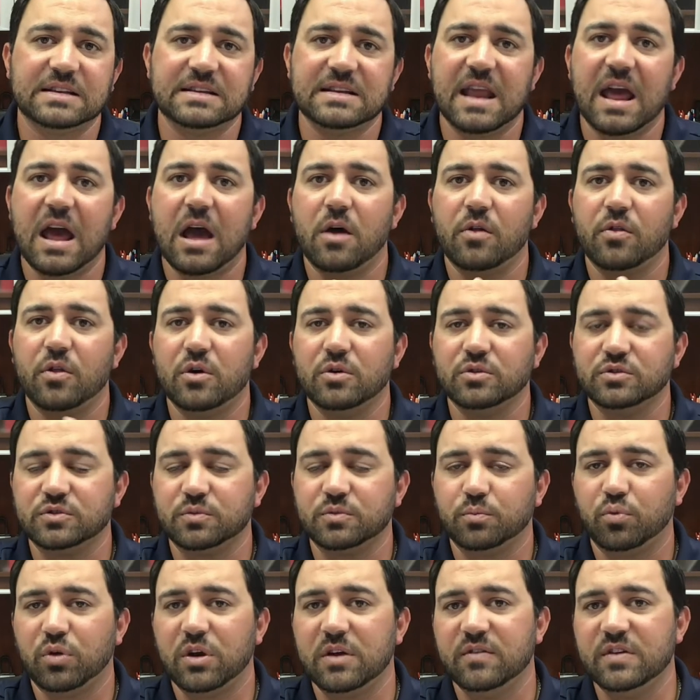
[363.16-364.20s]
now those
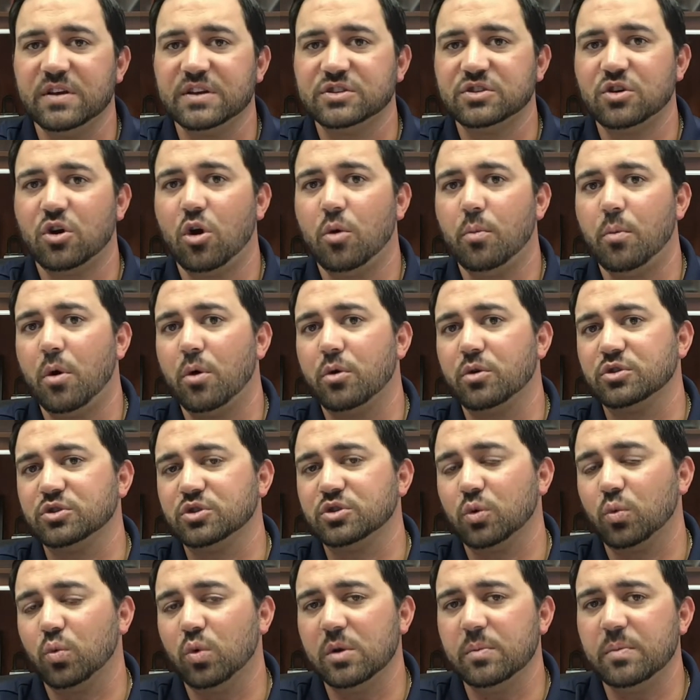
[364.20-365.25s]
previous homeowners or
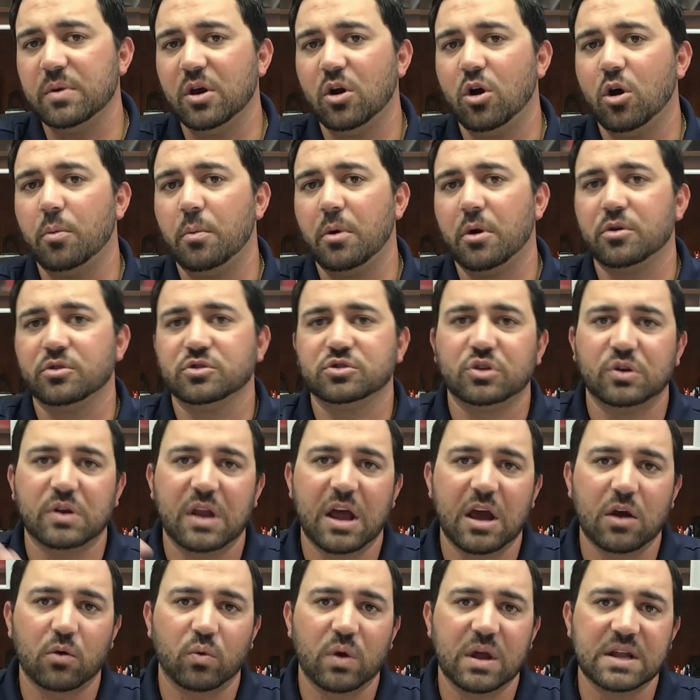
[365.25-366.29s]
would-be homeowners are now
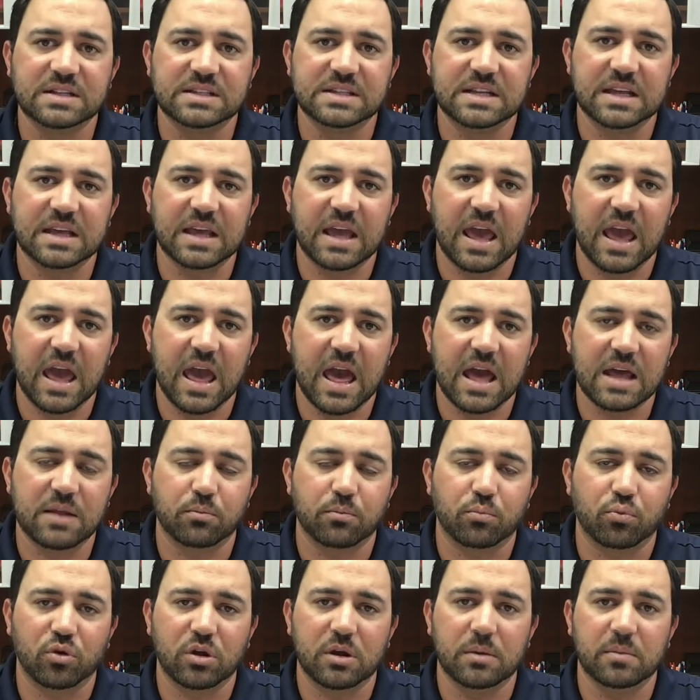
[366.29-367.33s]
renting at
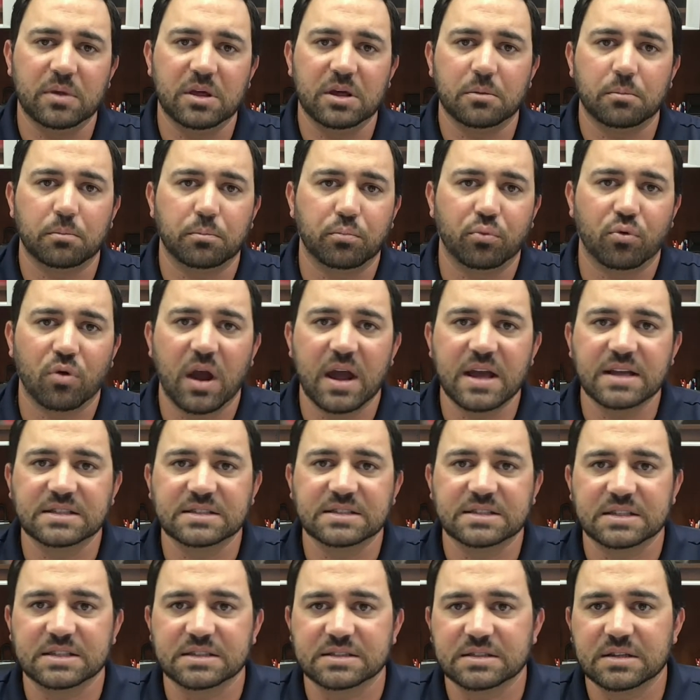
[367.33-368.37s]
premium
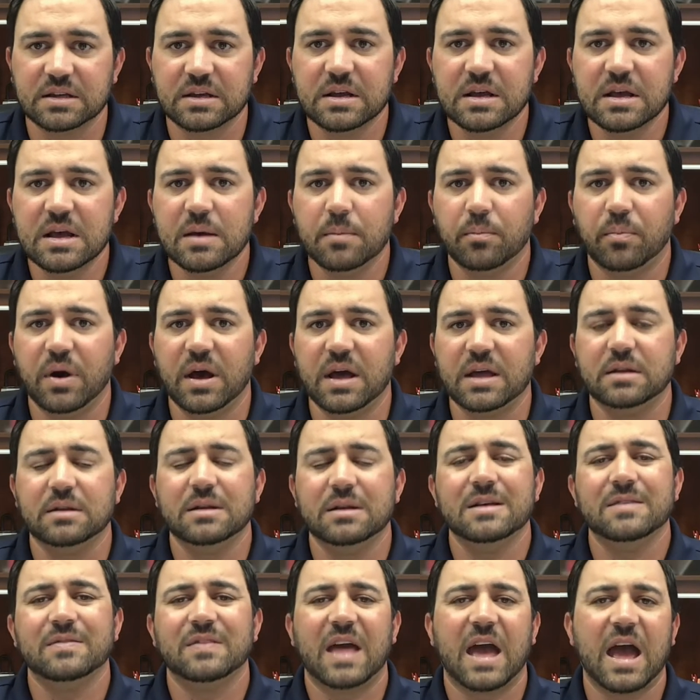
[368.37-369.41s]
prices. But
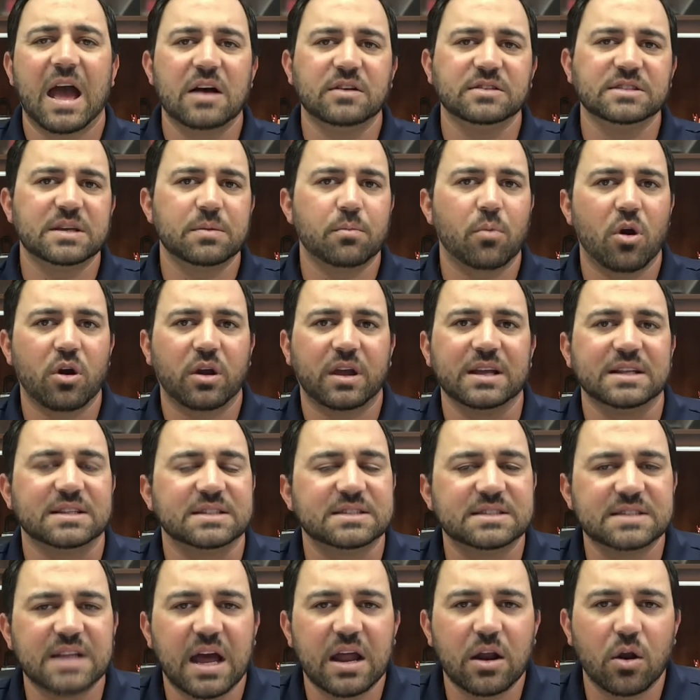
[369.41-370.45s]
the housing market's
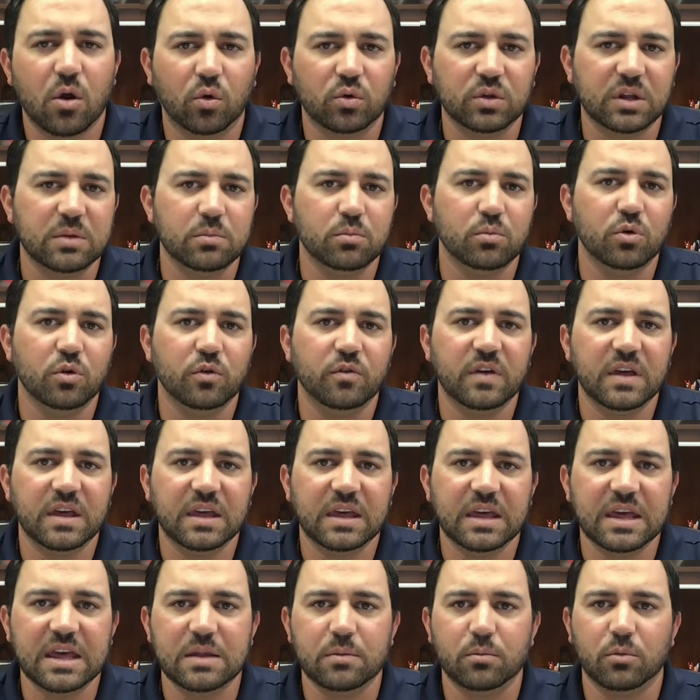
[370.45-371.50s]
not only moving
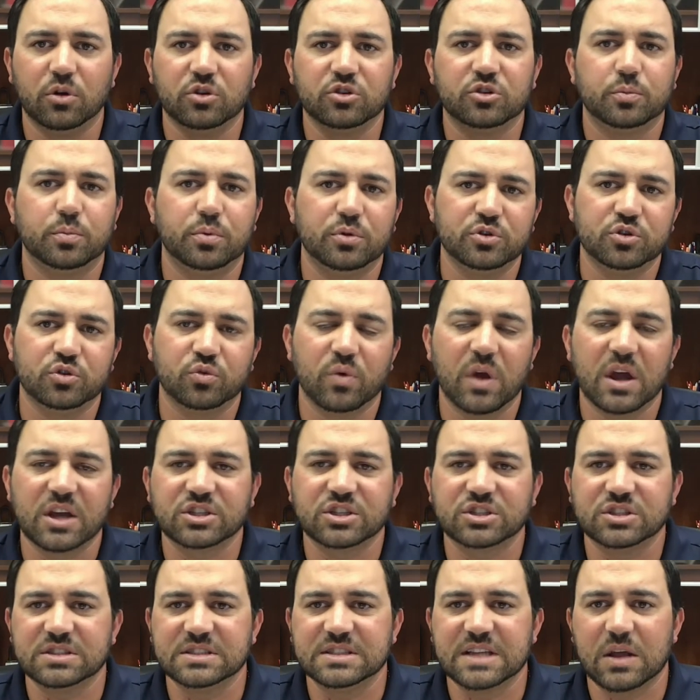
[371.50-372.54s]
in multiple
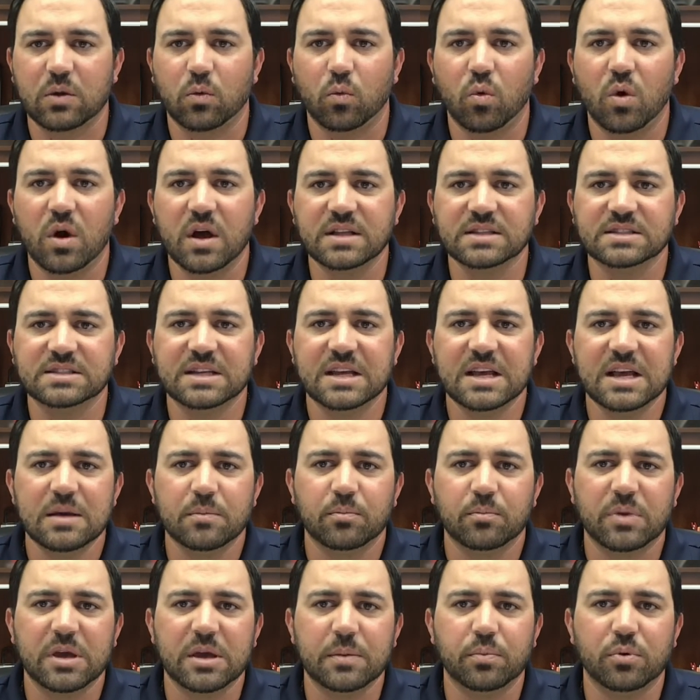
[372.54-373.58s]
directions at once,
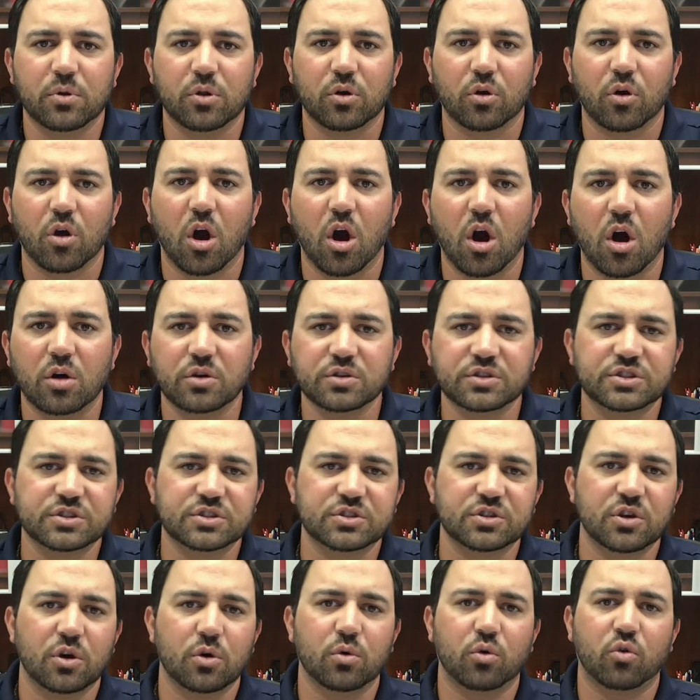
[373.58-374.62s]
people are
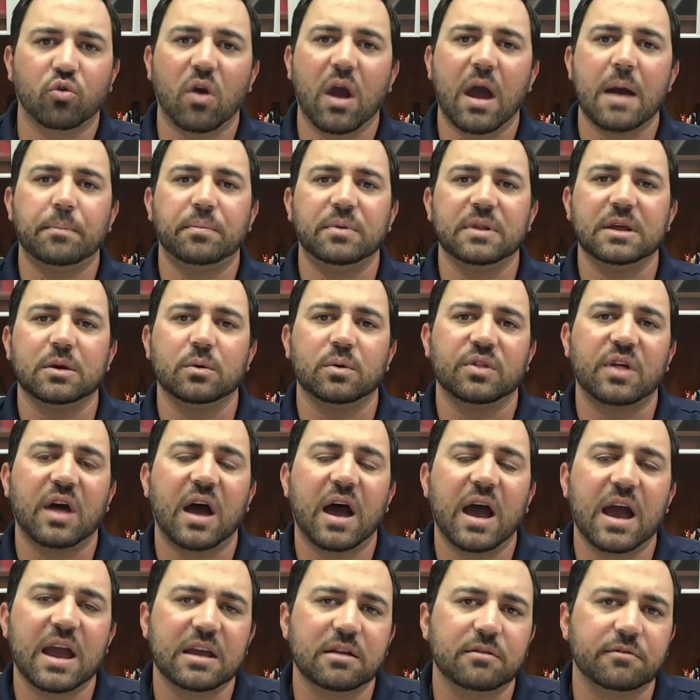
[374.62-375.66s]
also grappling with
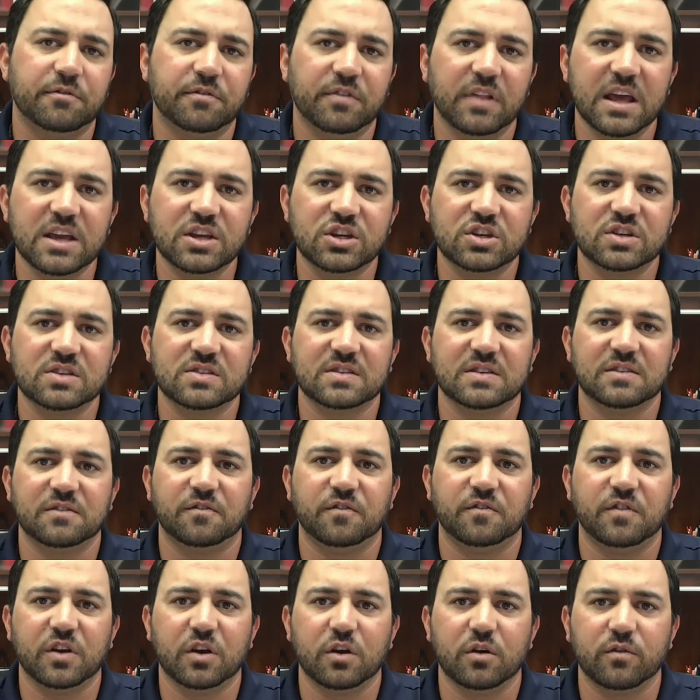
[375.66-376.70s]
high inflations and
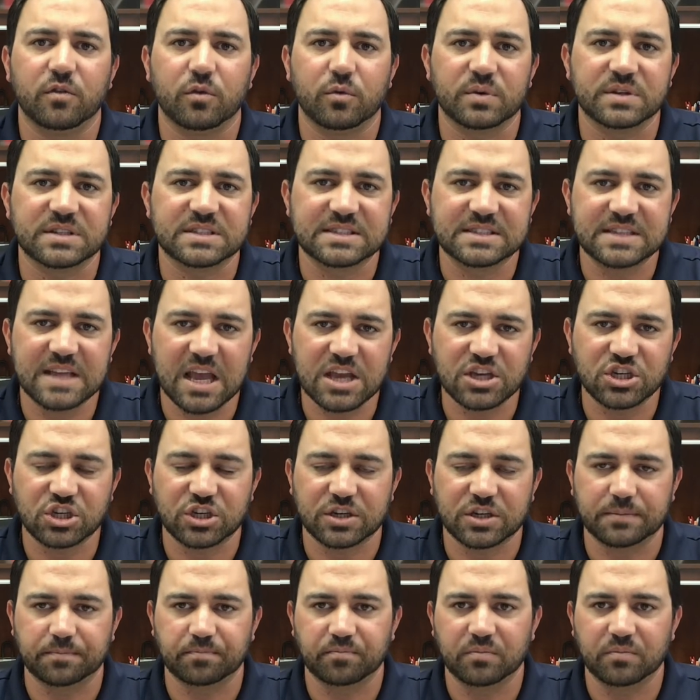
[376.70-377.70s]
fear of a recession.